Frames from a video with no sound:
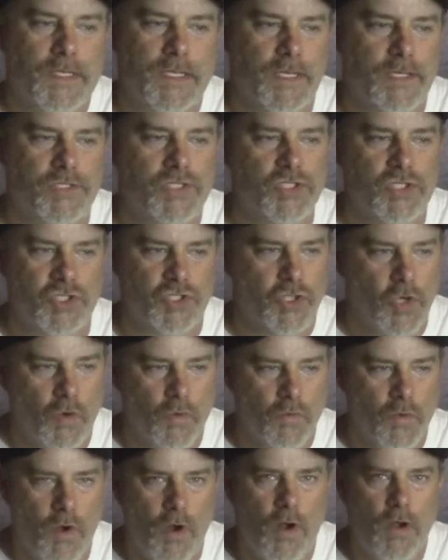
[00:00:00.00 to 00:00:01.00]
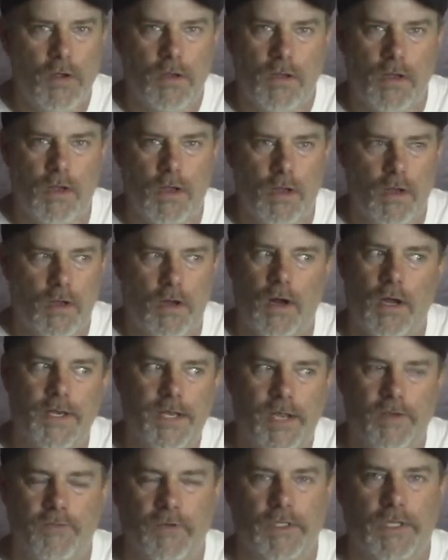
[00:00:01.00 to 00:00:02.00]
it's just so wrong
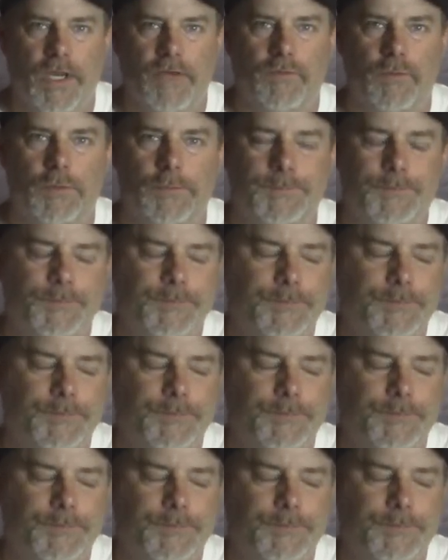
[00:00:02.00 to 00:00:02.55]
on every level.